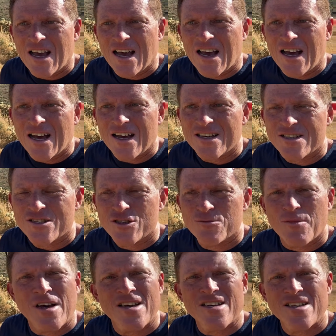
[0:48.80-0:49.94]
to
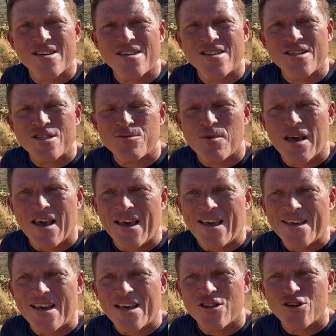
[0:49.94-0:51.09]
my
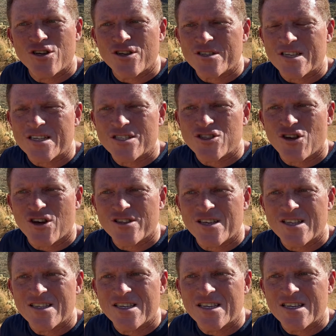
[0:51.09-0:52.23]
dismay, I looked and saw
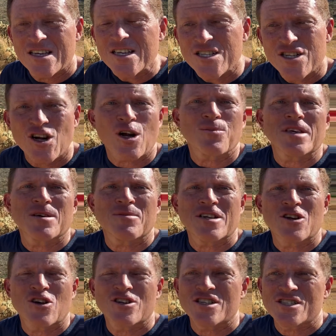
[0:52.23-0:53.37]
that the engine RPM had
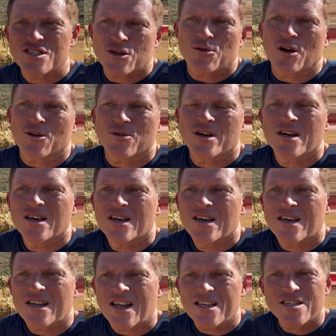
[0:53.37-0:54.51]
gone to 0.
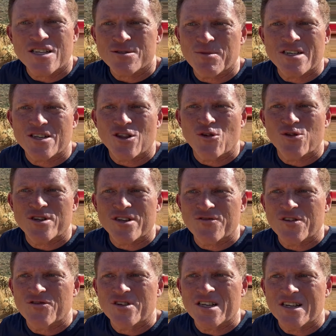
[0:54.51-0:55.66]
And I just meant to lower it to
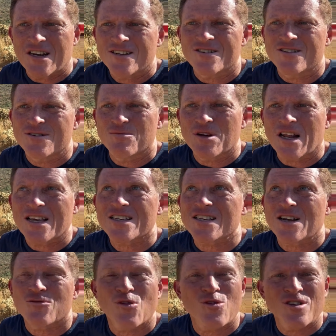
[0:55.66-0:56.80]
1500, but I guess I
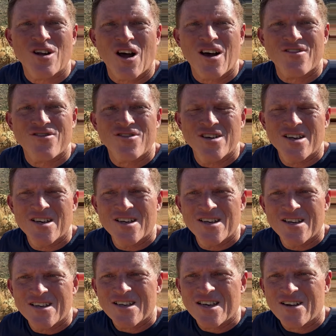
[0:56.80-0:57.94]
rolled it off,
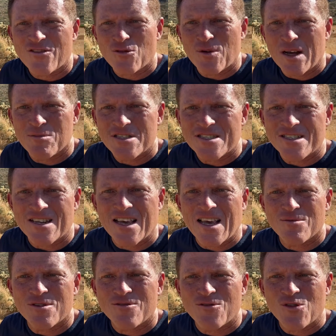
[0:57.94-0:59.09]
kind of a Robinson
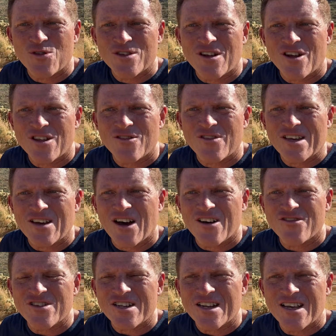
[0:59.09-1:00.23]
habit, rolled it all the way
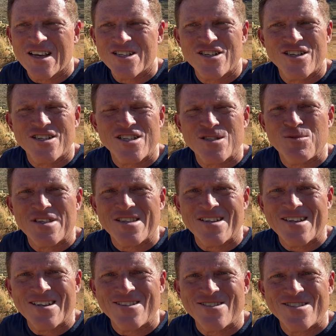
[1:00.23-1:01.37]
off, and I should have just split the
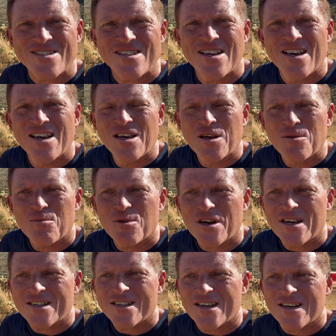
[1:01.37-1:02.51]
needles.
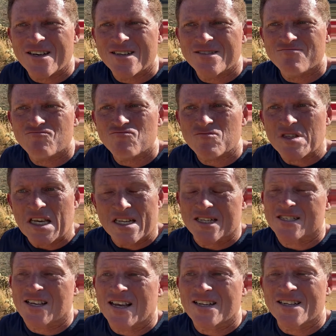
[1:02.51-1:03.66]
But it
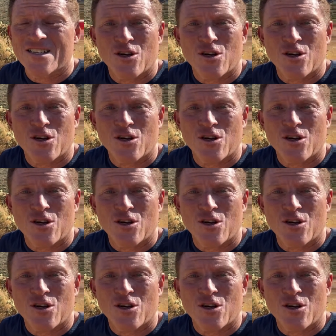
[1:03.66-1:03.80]
decided to